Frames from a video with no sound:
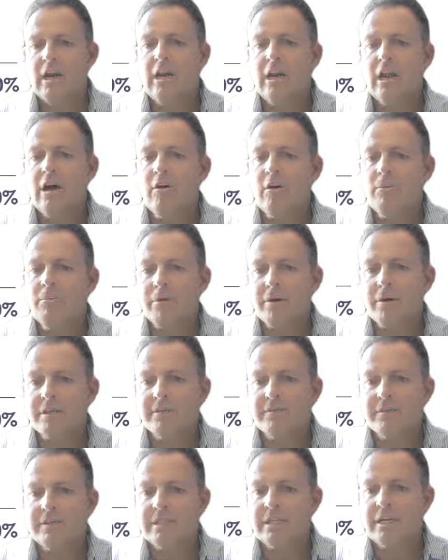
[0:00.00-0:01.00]
Low on
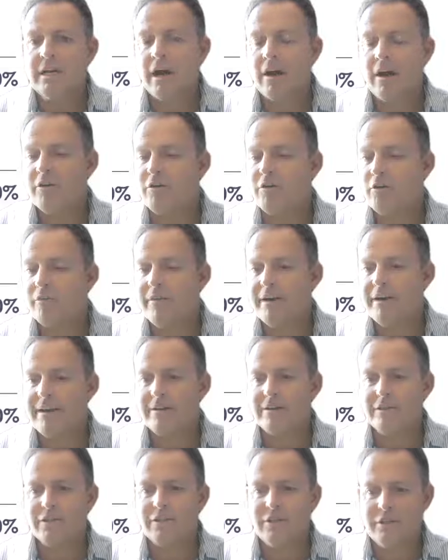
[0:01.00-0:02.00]
productivity, high on core
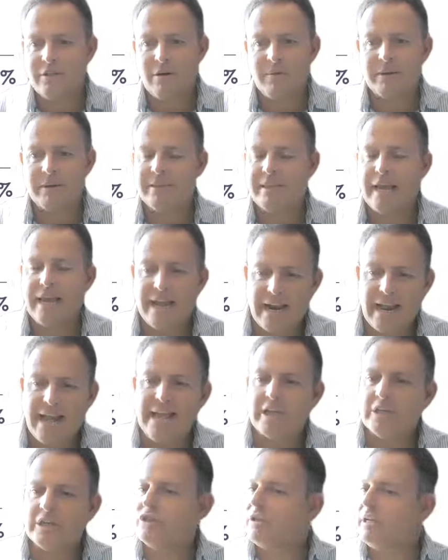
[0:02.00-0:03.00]
values. You know what? They're
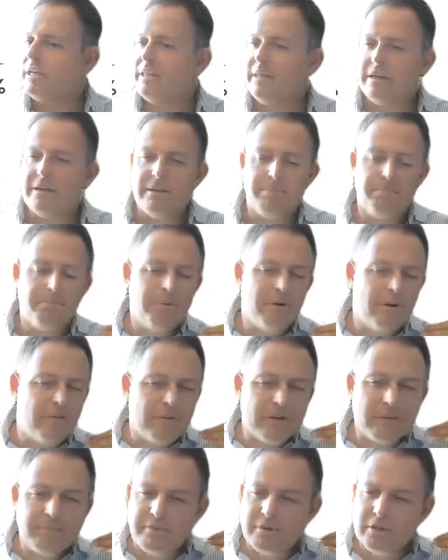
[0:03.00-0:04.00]
the
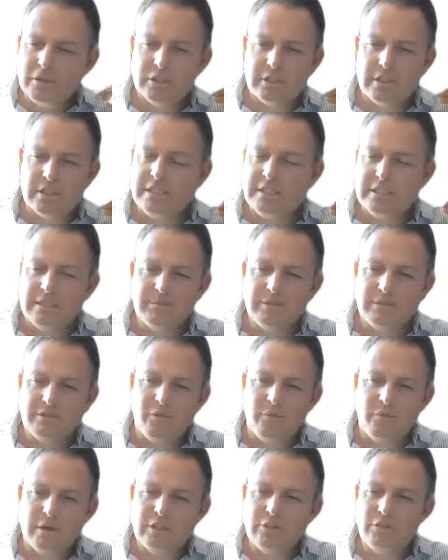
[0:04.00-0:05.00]
perfect person in terms
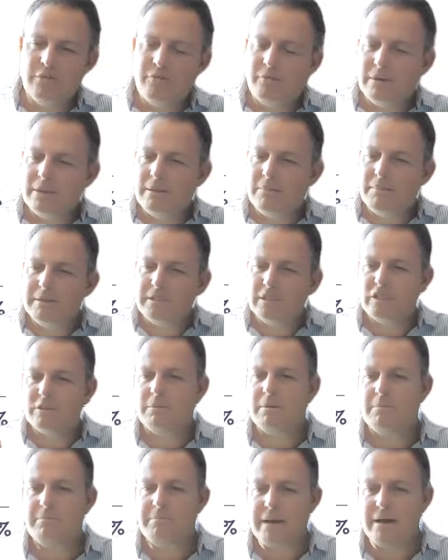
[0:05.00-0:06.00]
of what you want the business to
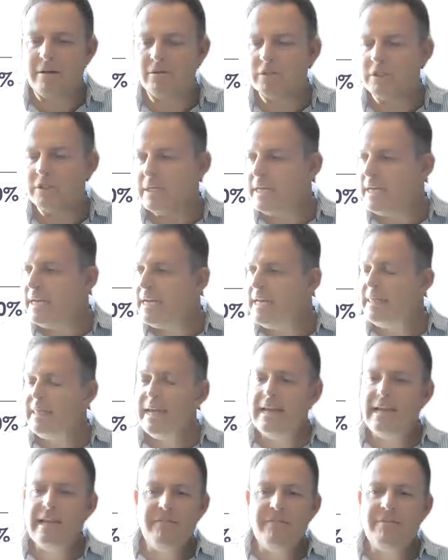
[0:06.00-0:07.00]
be about.
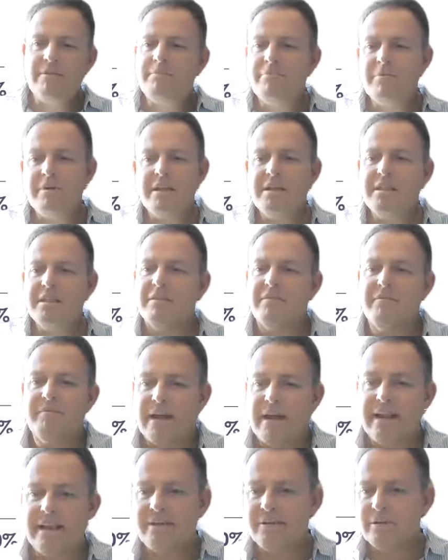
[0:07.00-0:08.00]
They live and breathe the
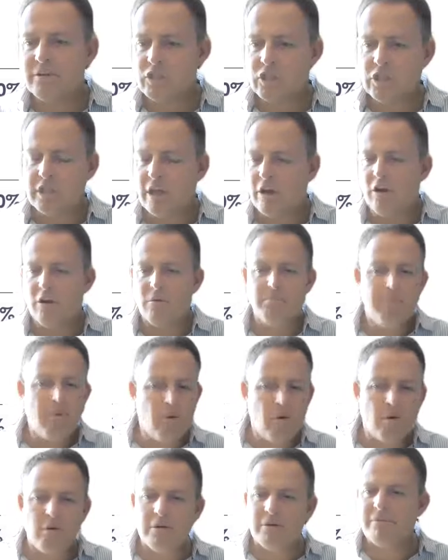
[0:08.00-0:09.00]
values. They're on
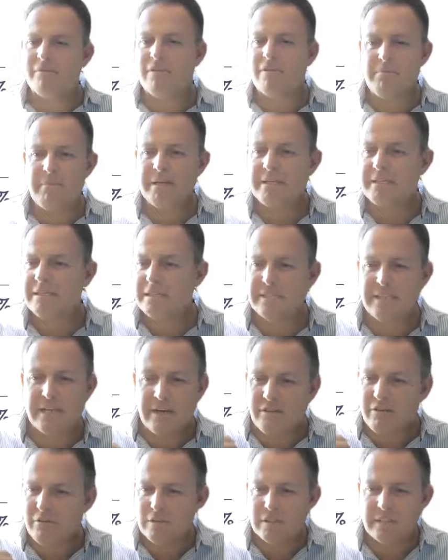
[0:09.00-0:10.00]
board with the meetings. They're
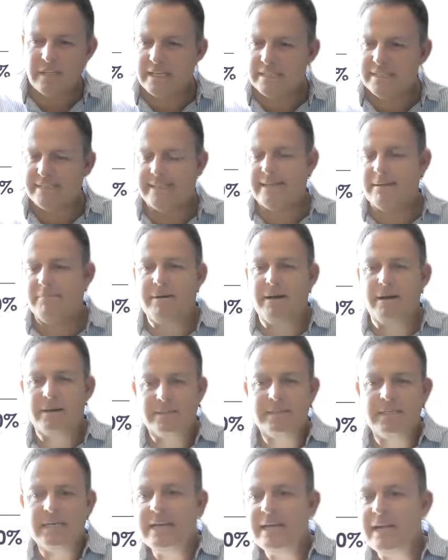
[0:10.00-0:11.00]
enthusiastic
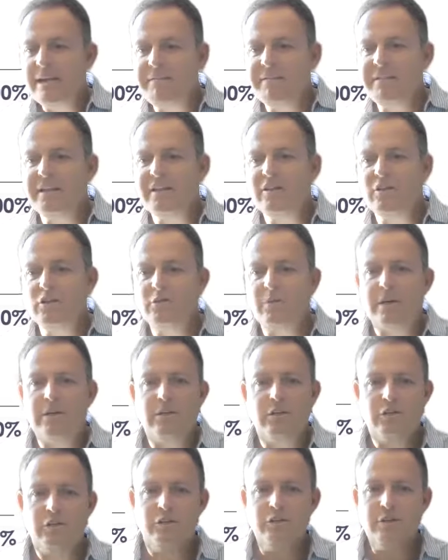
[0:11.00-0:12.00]
about everything that you're trying
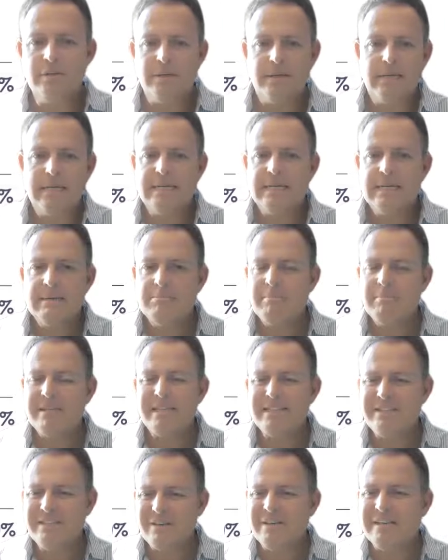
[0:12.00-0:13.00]
to do, but
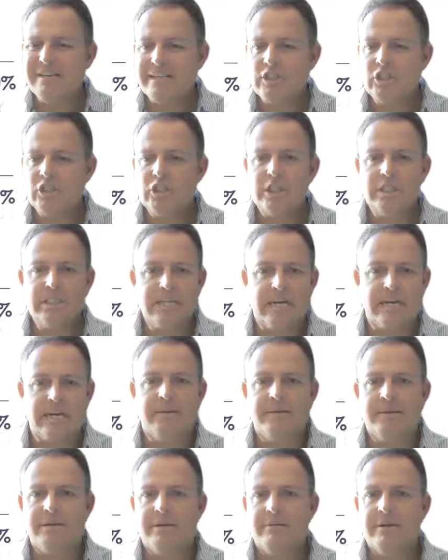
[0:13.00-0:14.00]
they don't get shit
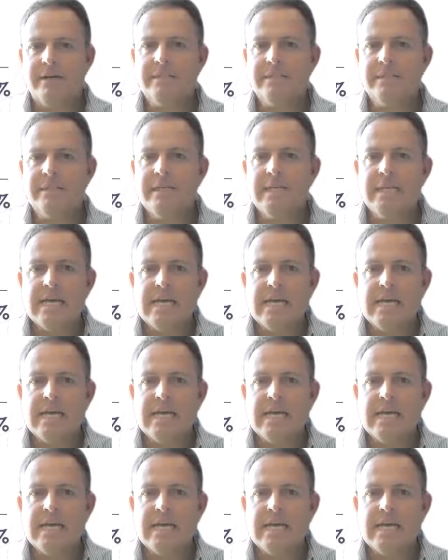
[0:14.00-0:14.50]
done, right?